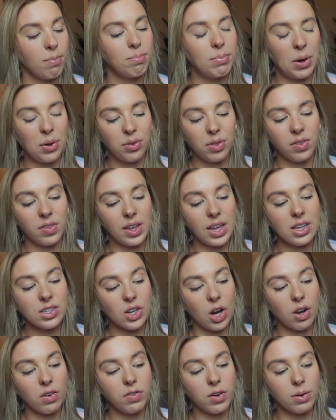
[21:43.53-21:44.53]
Both of these
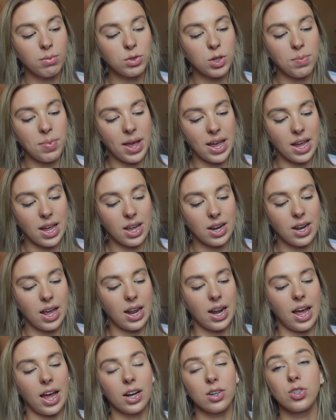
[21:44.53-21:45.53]
are from Japan,
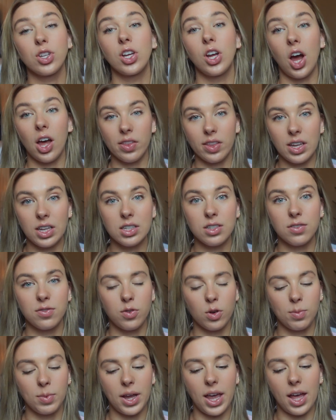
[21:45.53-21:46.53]
and I actually got these
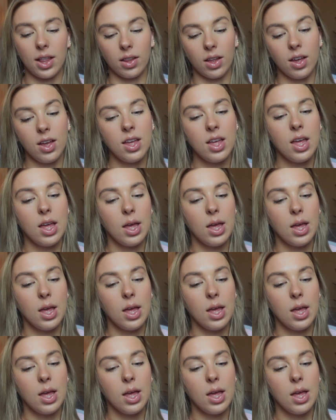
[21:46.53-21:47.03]
for Michaela.